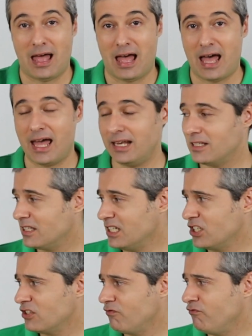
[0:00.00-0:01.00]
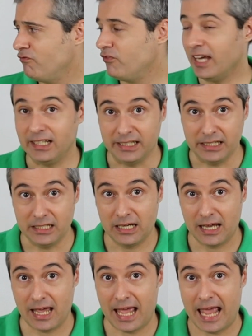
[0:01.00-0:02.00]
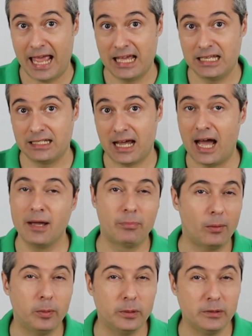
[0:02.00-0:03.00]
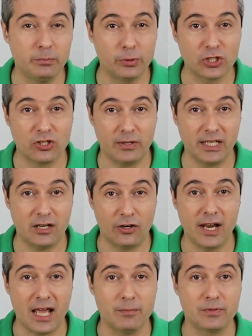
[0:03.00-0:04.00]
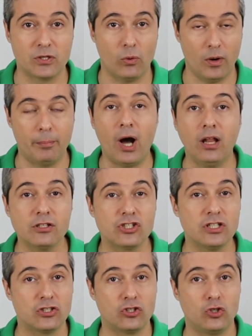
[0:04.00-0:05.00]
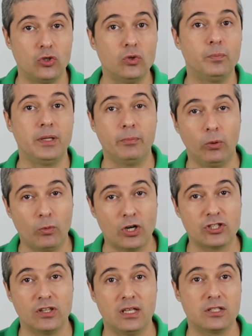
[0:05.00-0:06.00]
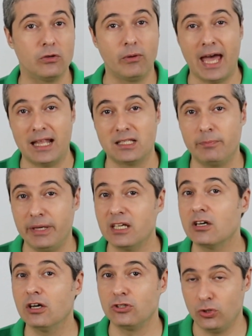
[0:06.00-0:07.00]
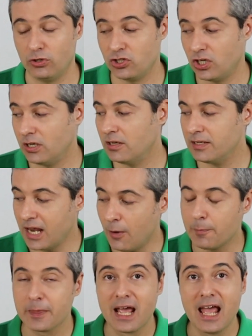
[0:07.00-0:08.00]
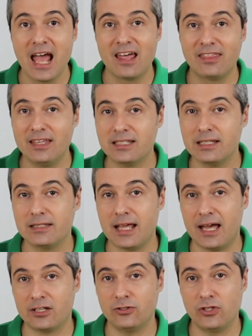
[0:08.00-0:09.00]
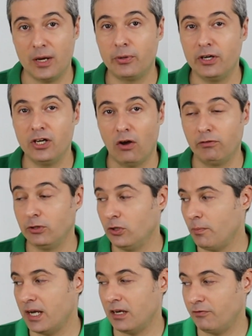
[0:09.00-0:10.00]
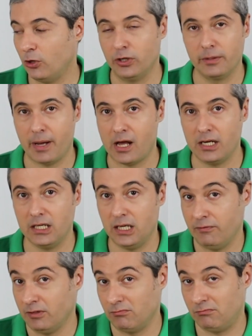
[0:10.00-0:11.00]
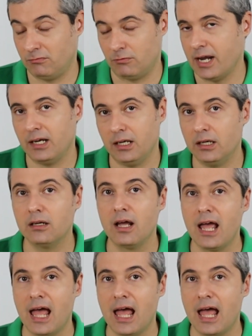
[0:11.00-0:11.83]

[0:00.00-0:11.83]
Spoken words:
Haratishvili, and I am probably butchering her name, so apologies to people watching this who can speak Georgian. Now, this is a contemporary novel. You might have heard about it, even read it.